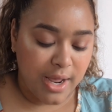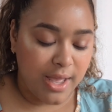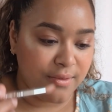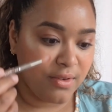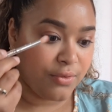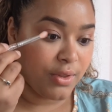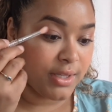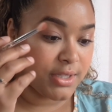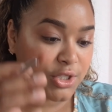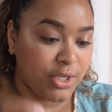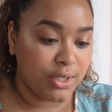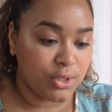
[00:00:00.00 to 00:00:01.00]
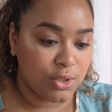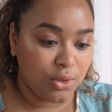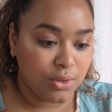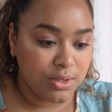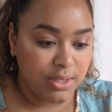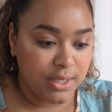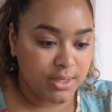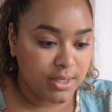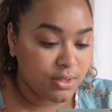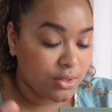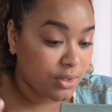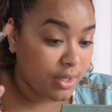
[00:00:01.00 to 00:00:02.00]
I even feel like the shade Solstice
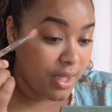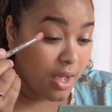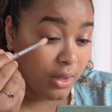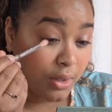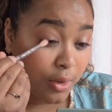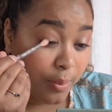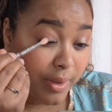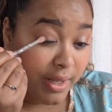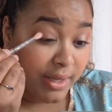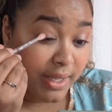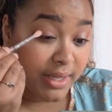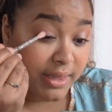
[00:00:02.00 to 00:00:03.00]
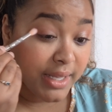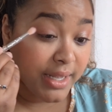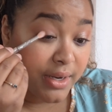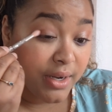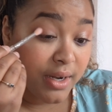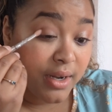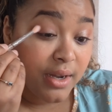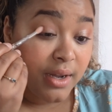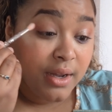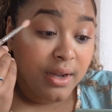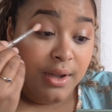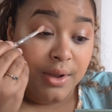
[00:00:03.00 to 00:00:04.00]
is looking a little bit like lighter
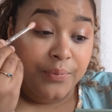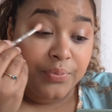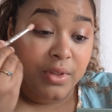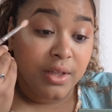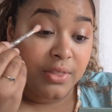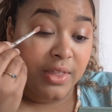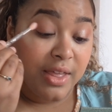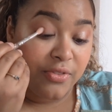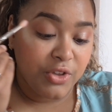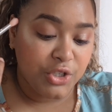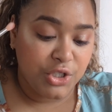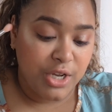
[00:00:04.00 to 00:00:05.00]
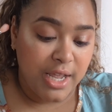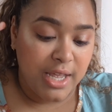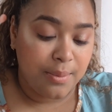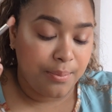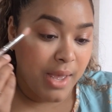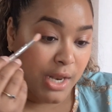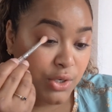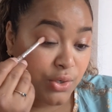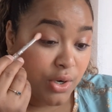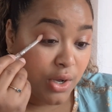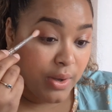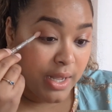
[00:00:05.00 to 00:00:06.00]
than the shade
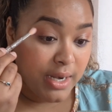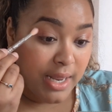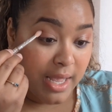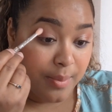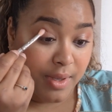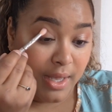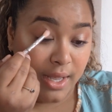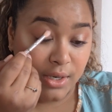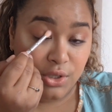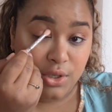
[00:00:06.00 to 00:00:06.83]
Metro in ABH.